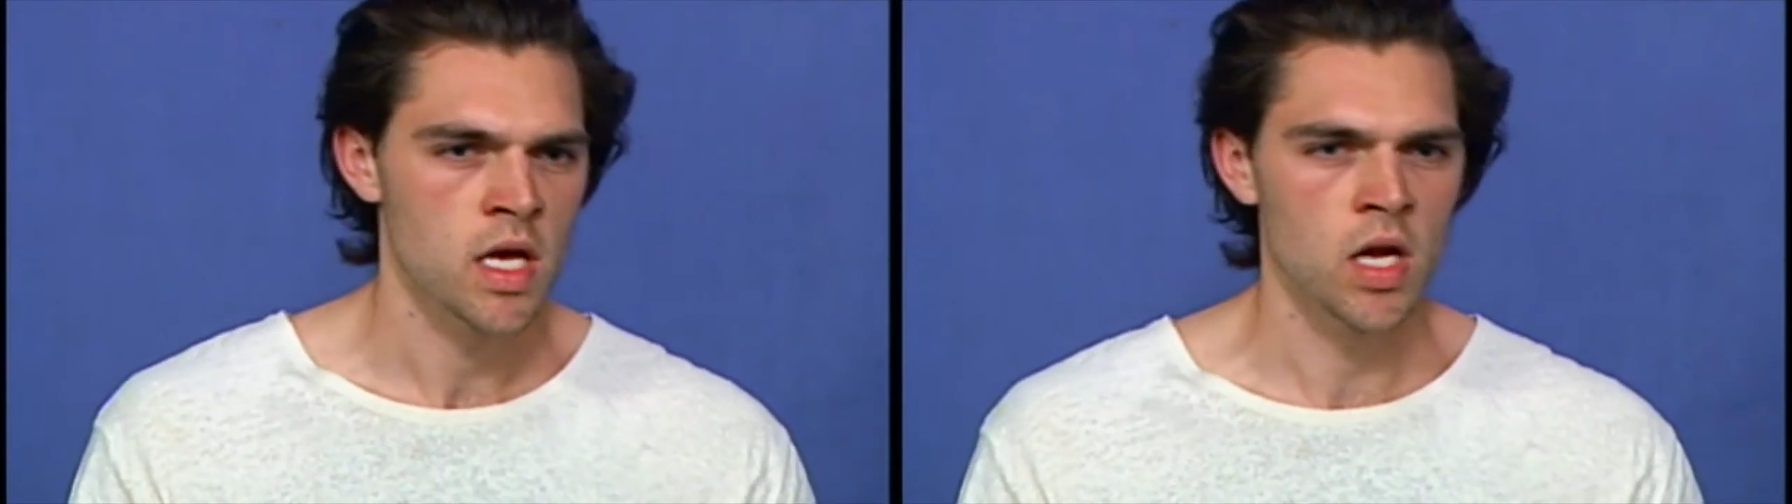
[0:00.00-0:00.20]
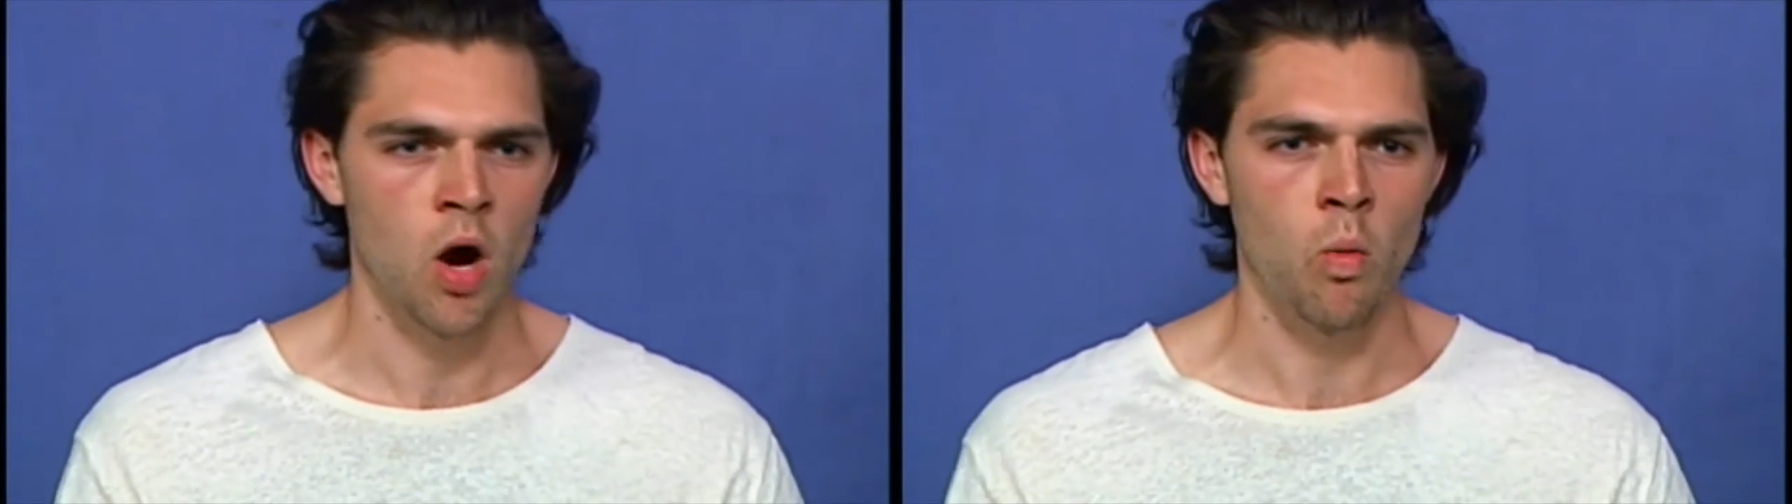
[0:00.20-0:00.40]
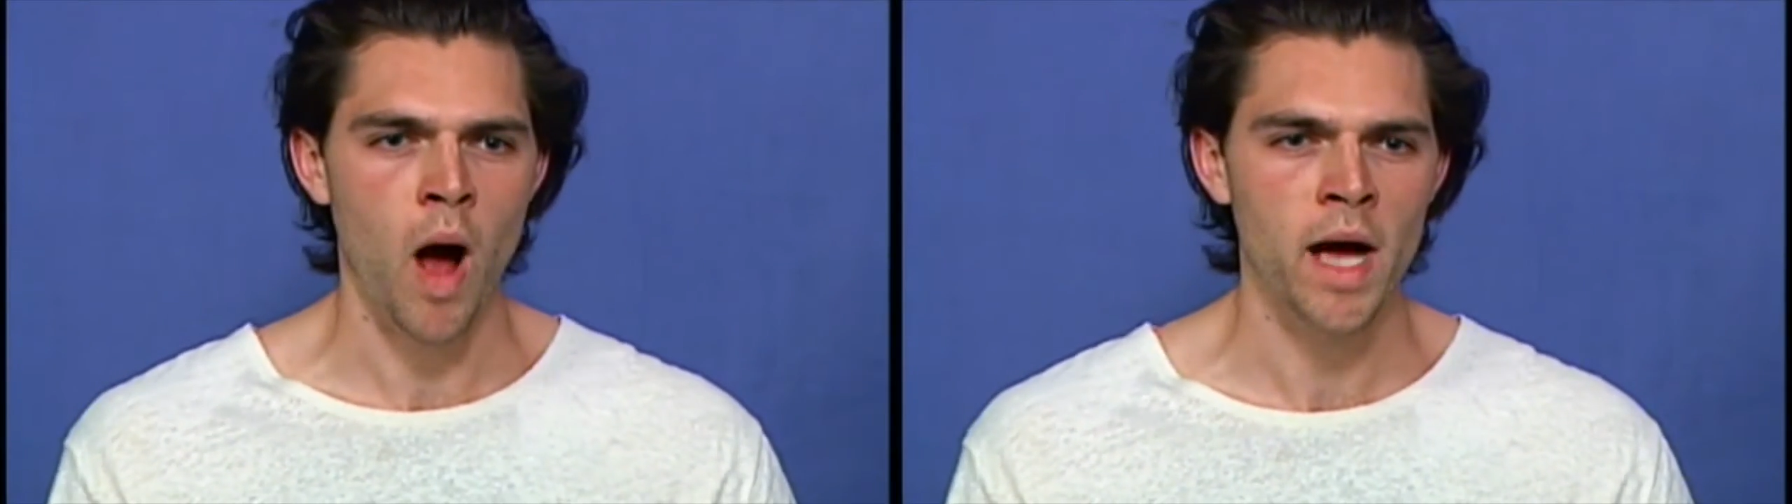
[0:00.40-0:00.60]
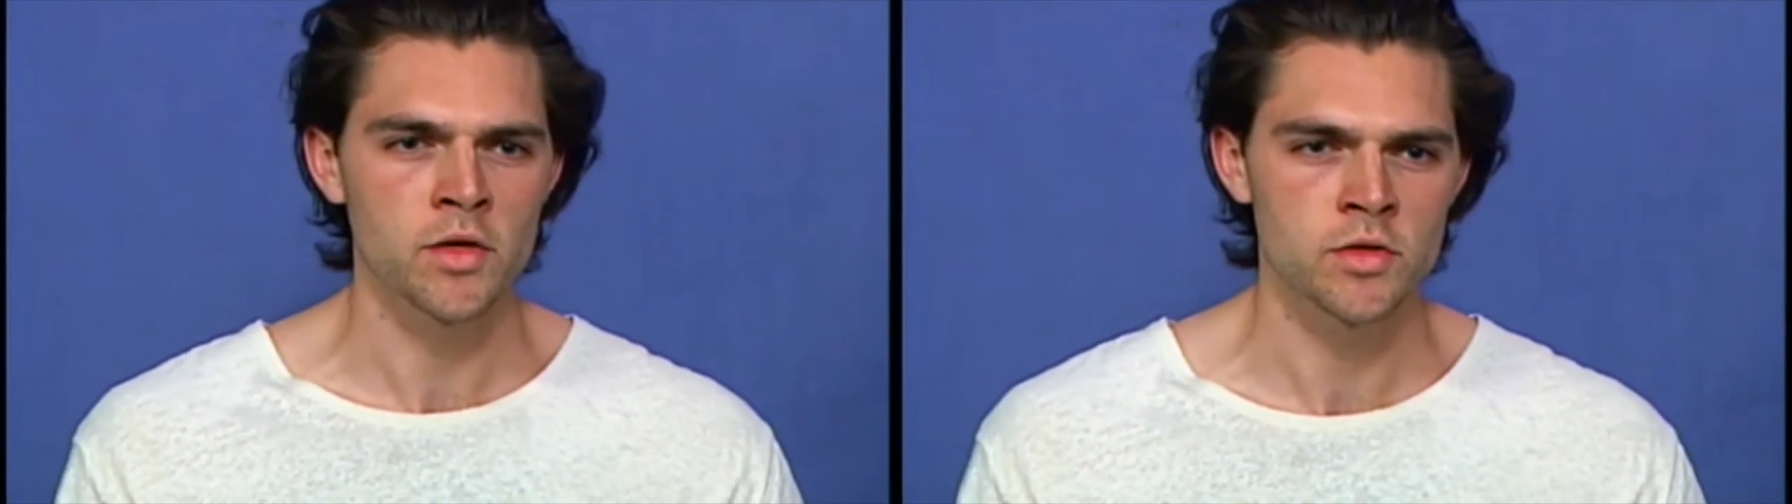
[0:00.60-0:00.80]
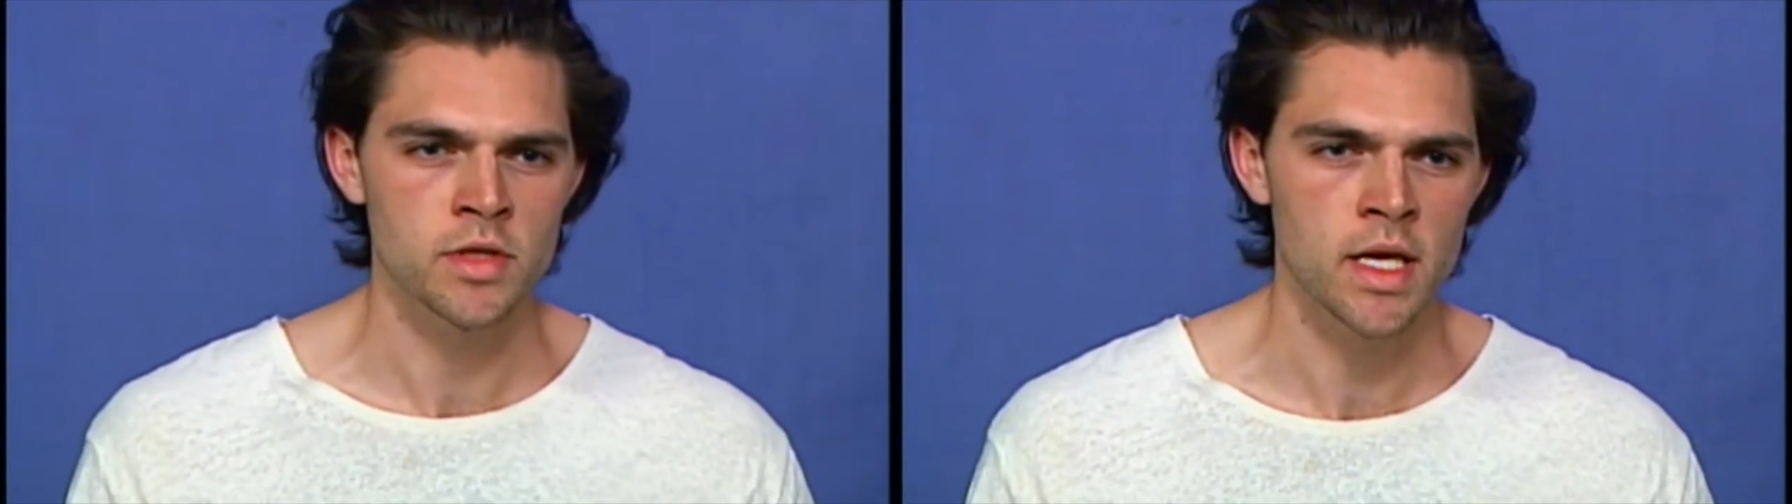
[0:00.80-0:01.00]
in our
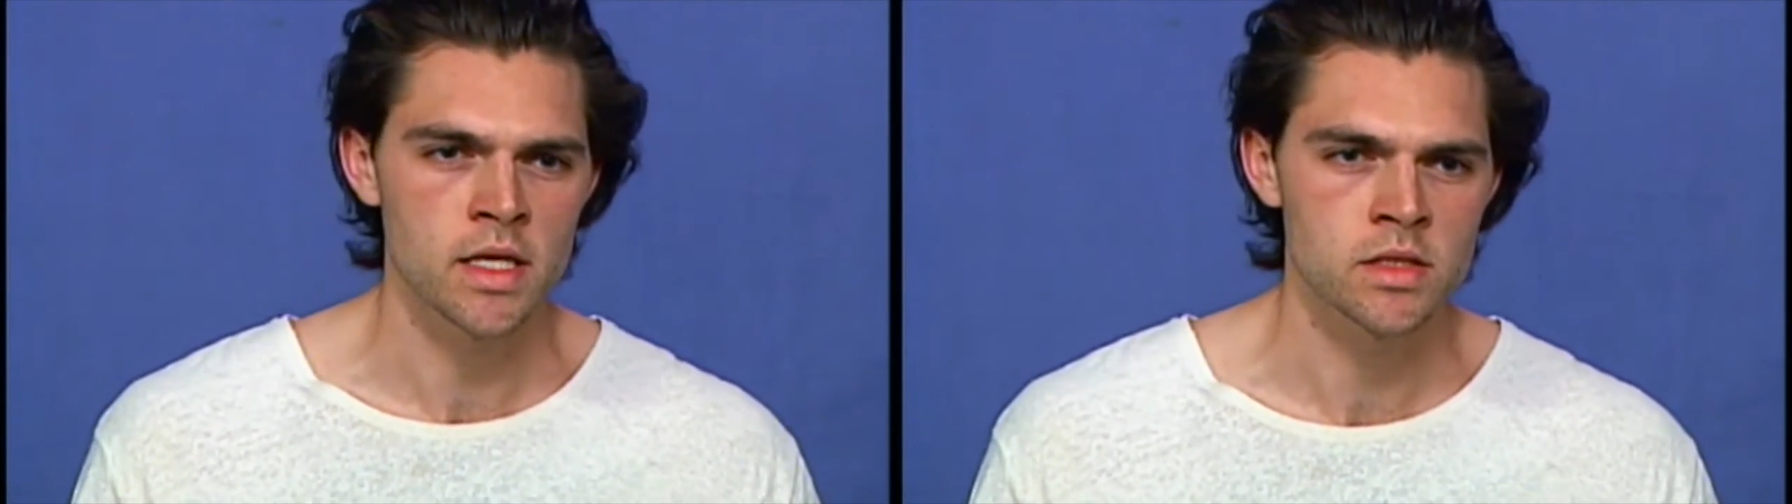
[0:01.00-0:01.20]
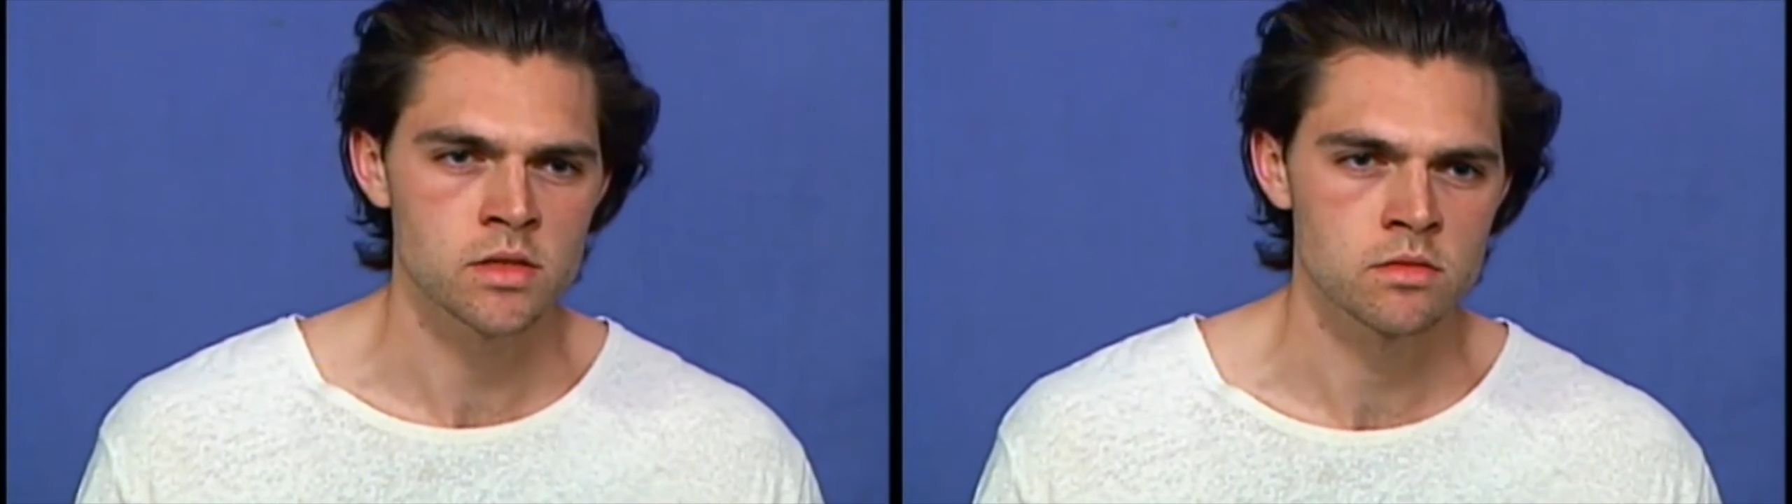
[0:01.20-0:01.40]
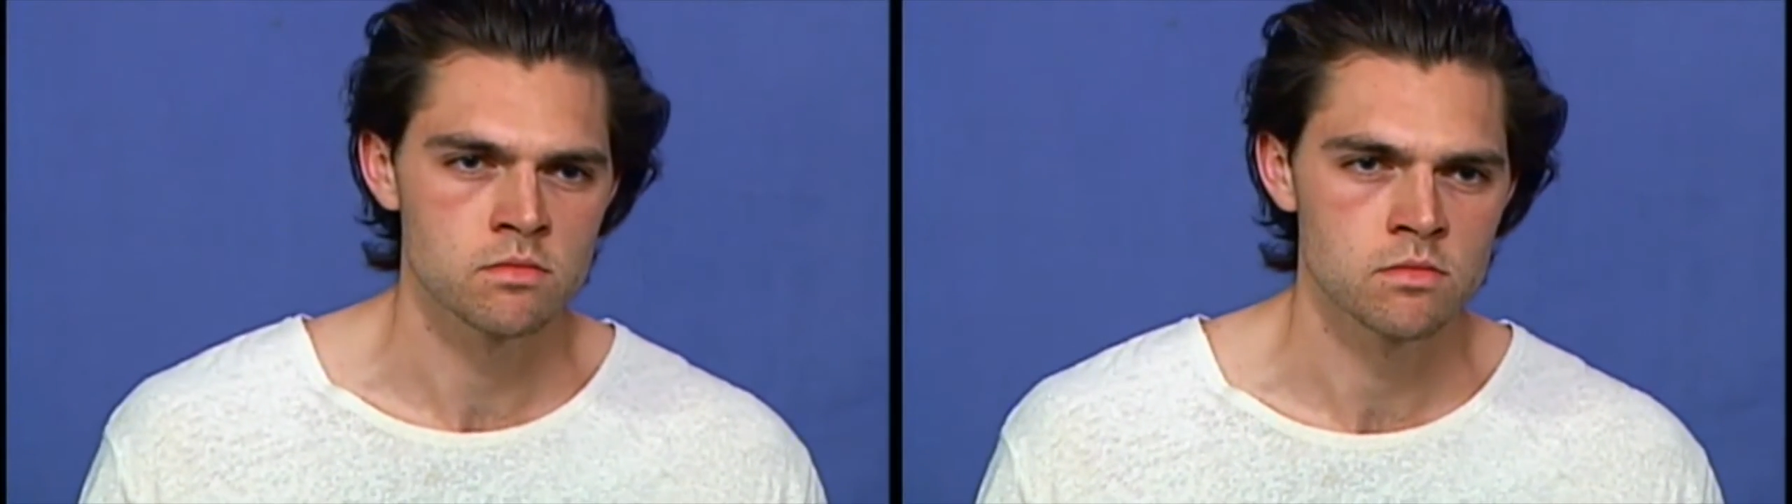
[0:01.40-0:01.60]
wilder days,